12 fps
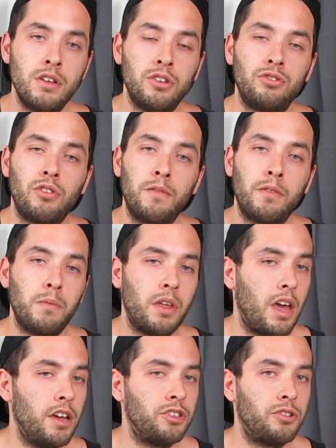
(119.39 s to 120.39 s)
Strum from
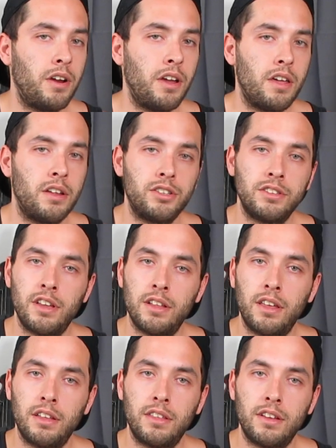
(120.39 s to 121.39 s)
the A string, and it should
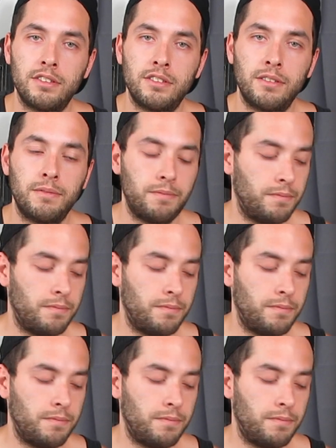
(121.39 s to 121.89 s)
sound like this.